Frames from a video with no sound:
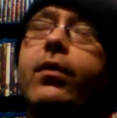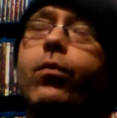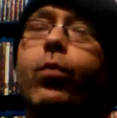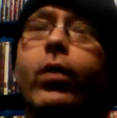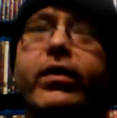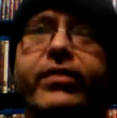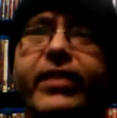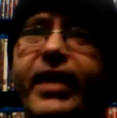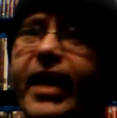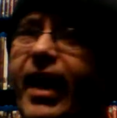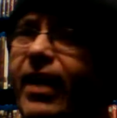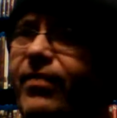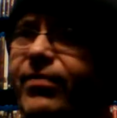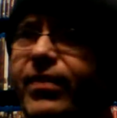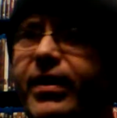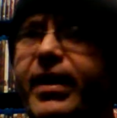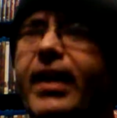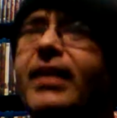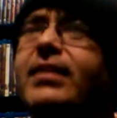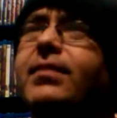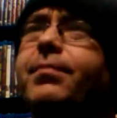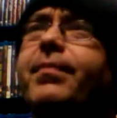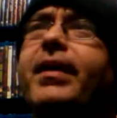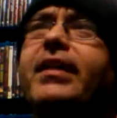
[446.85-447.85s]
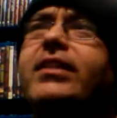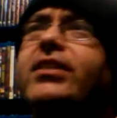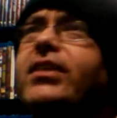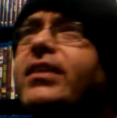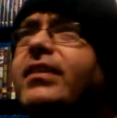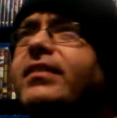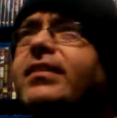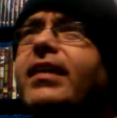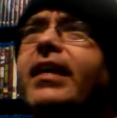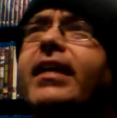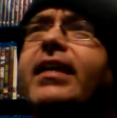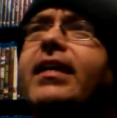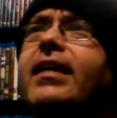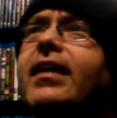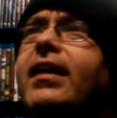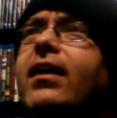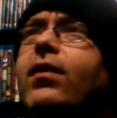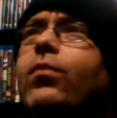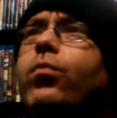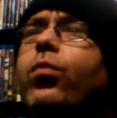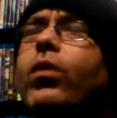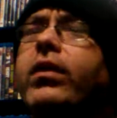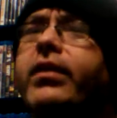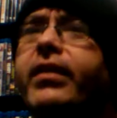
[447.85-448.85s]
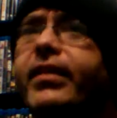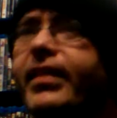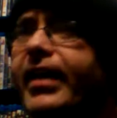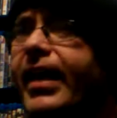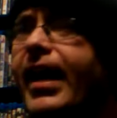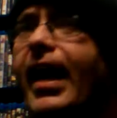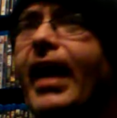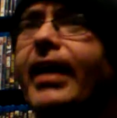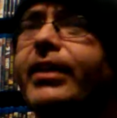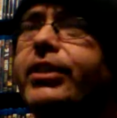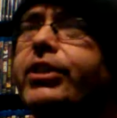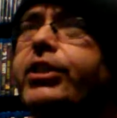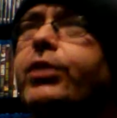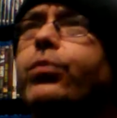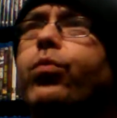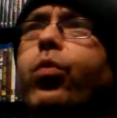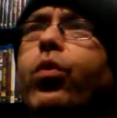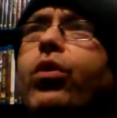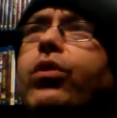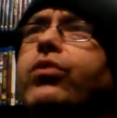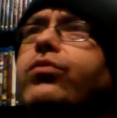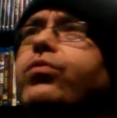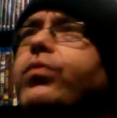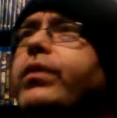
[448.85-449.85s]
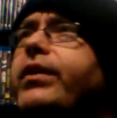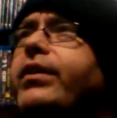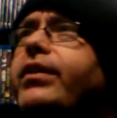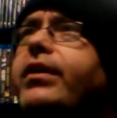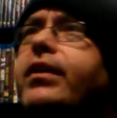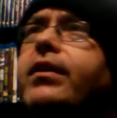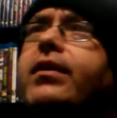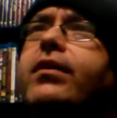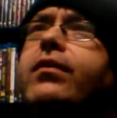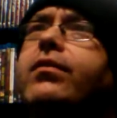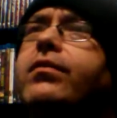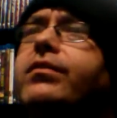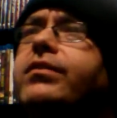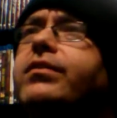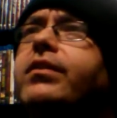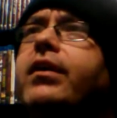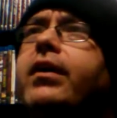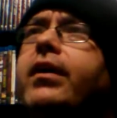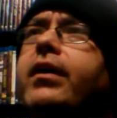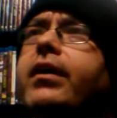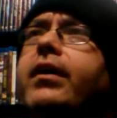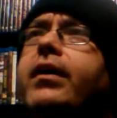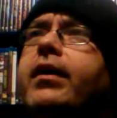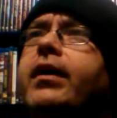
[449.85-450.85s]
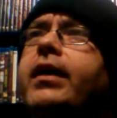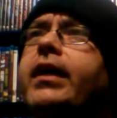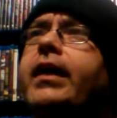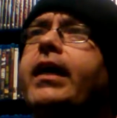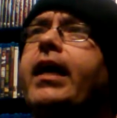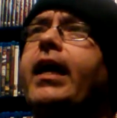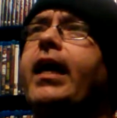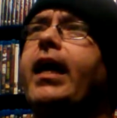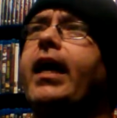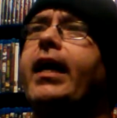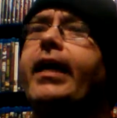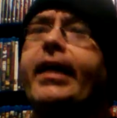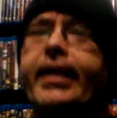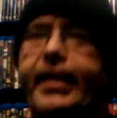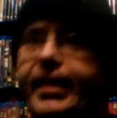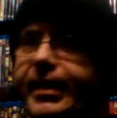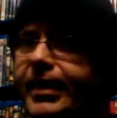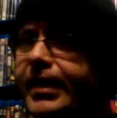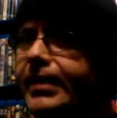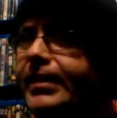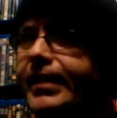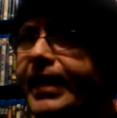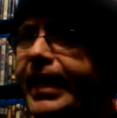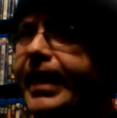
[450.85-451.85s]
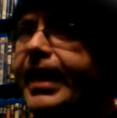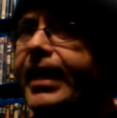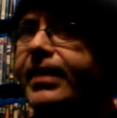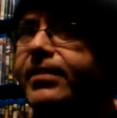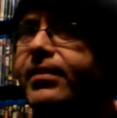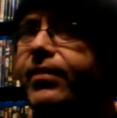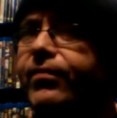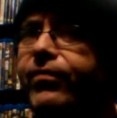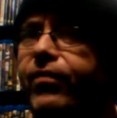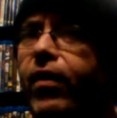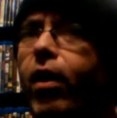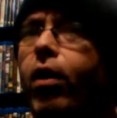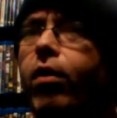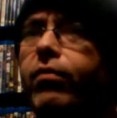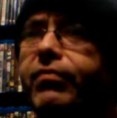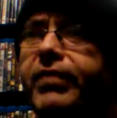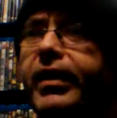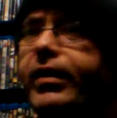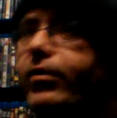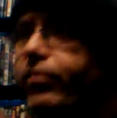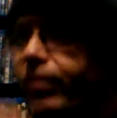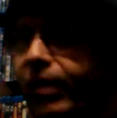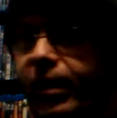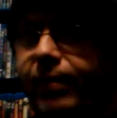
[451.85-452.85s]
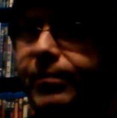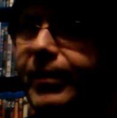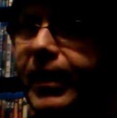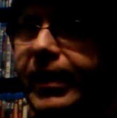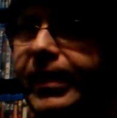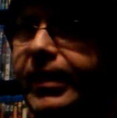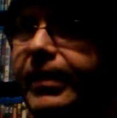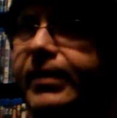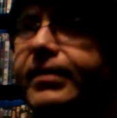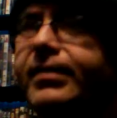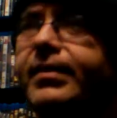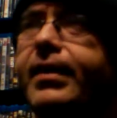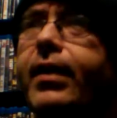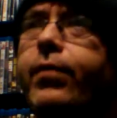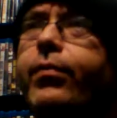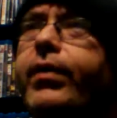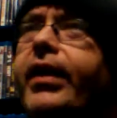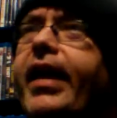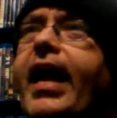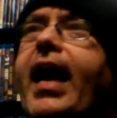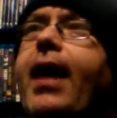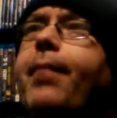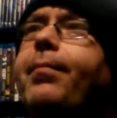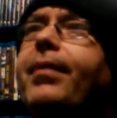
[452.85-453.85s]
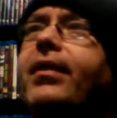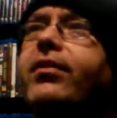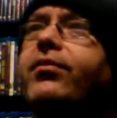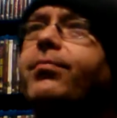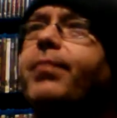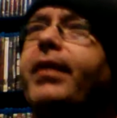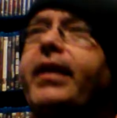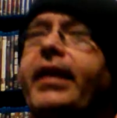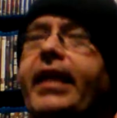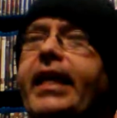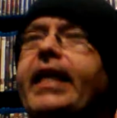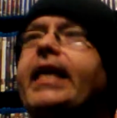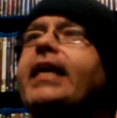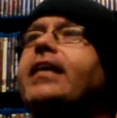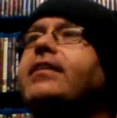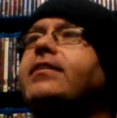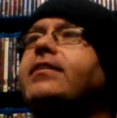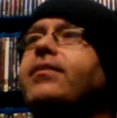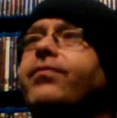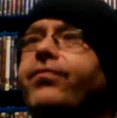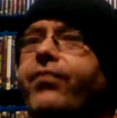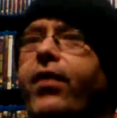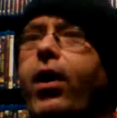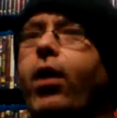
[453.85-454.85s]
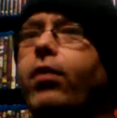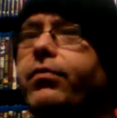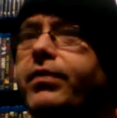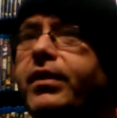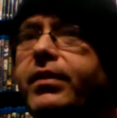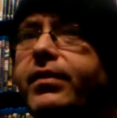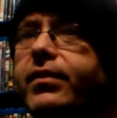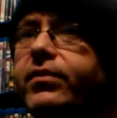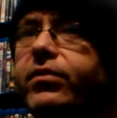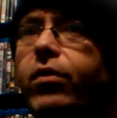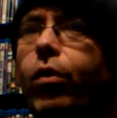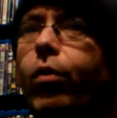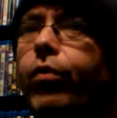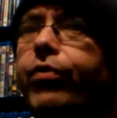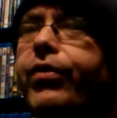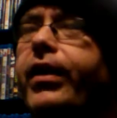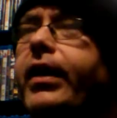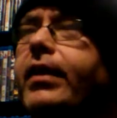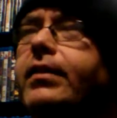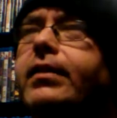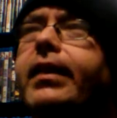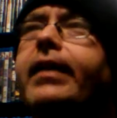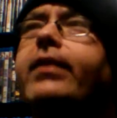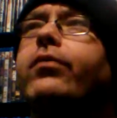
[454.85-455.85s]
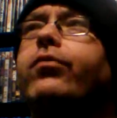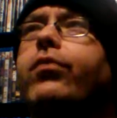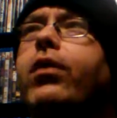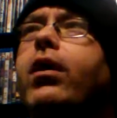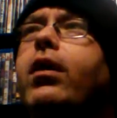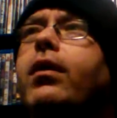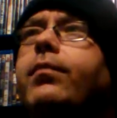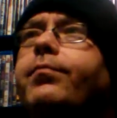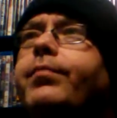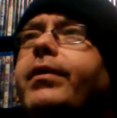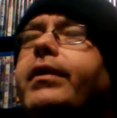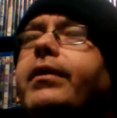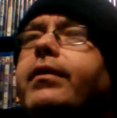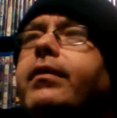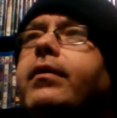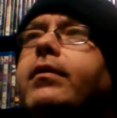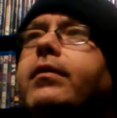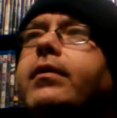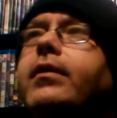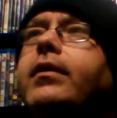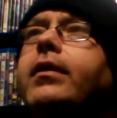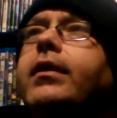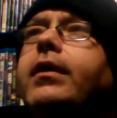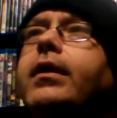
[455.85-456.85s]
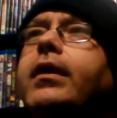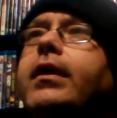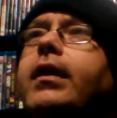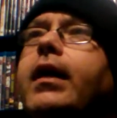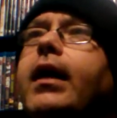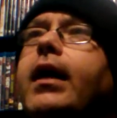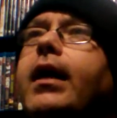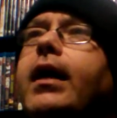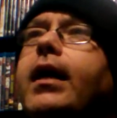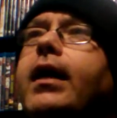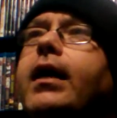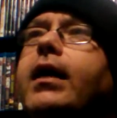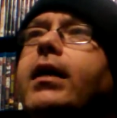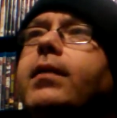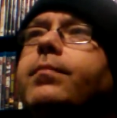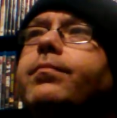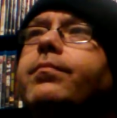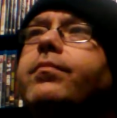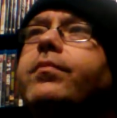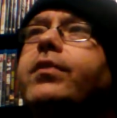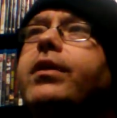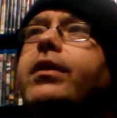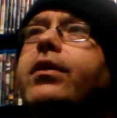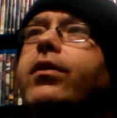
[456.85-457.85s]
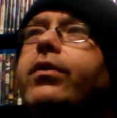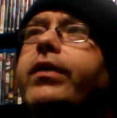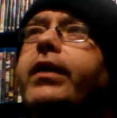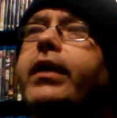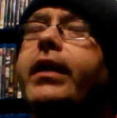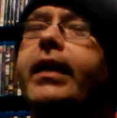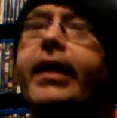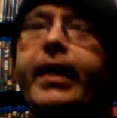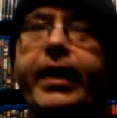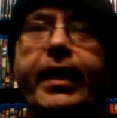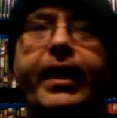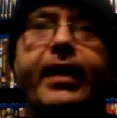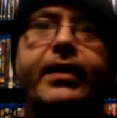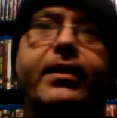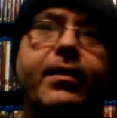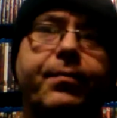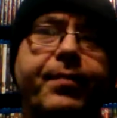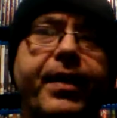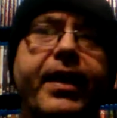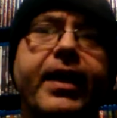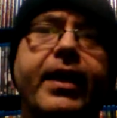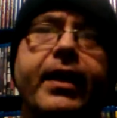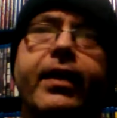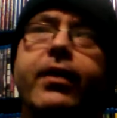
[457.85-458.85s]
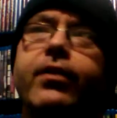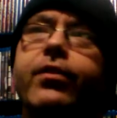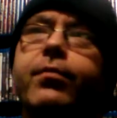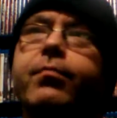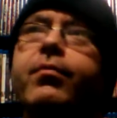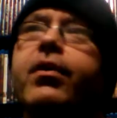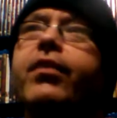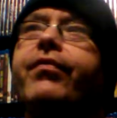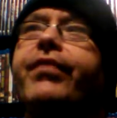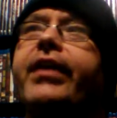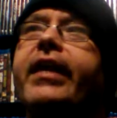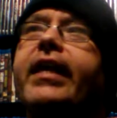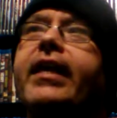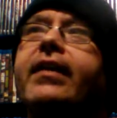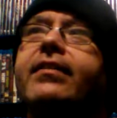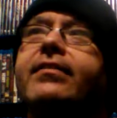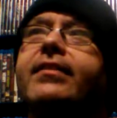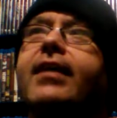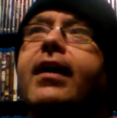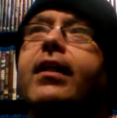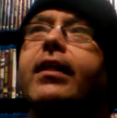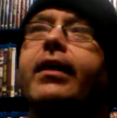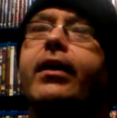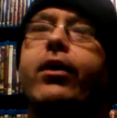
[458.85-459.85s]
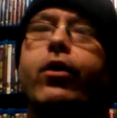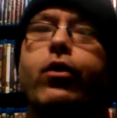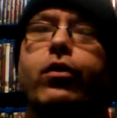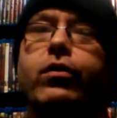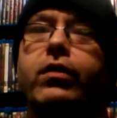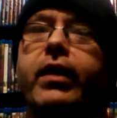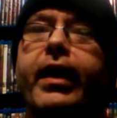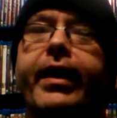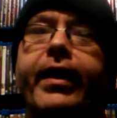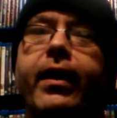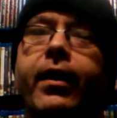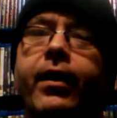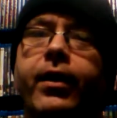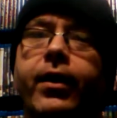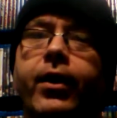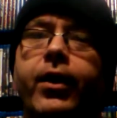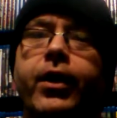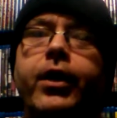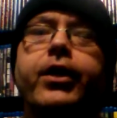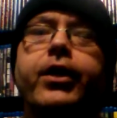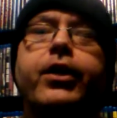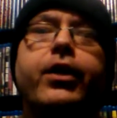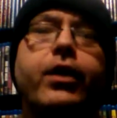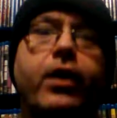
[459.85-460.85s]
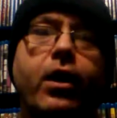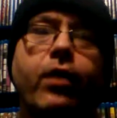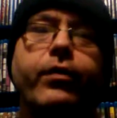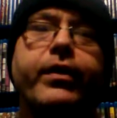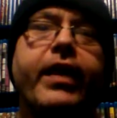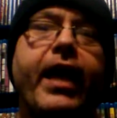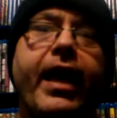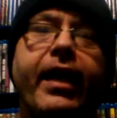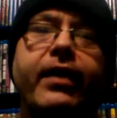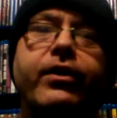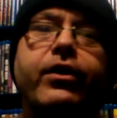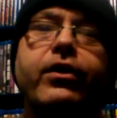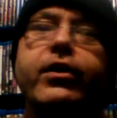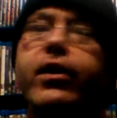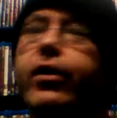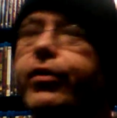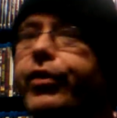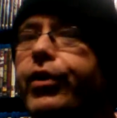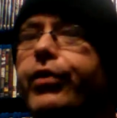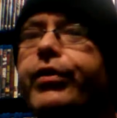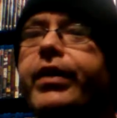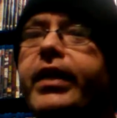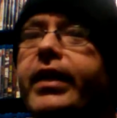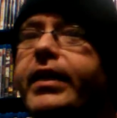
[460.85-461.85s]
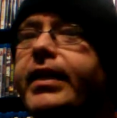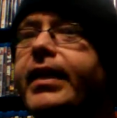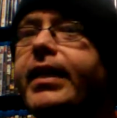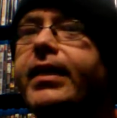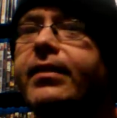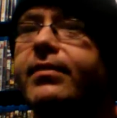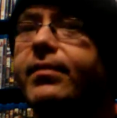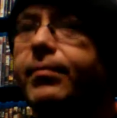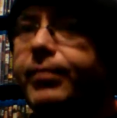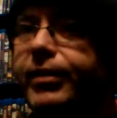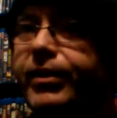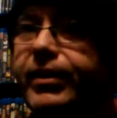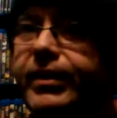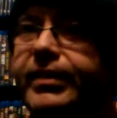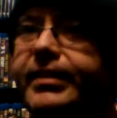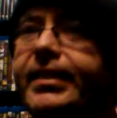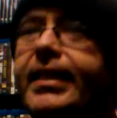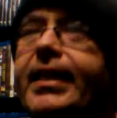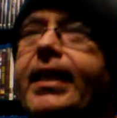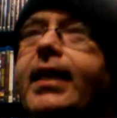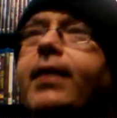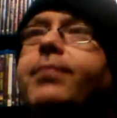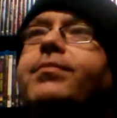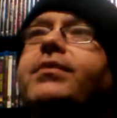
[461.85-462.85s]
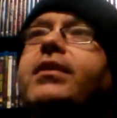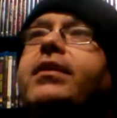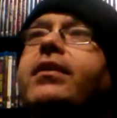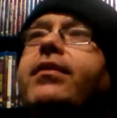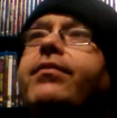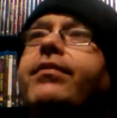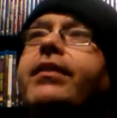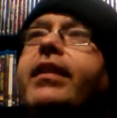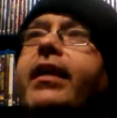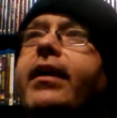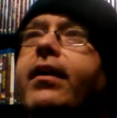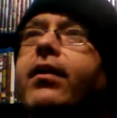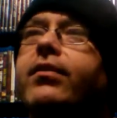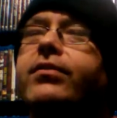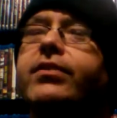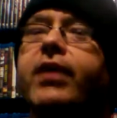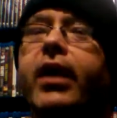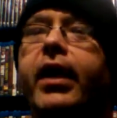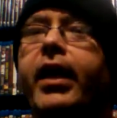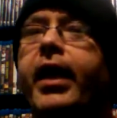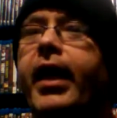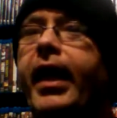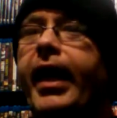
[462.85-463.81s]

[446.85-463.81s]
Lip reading: One thing I forgot to mention is like one of the guys she worked with, you know, because he gets involved later on. I'm not going to say what happens, but he gets involved in this whole thing later on. But, you know, at the beginning of the movie, he's telling her like, you know, yeah, you know, you need to get some good tips and everything else.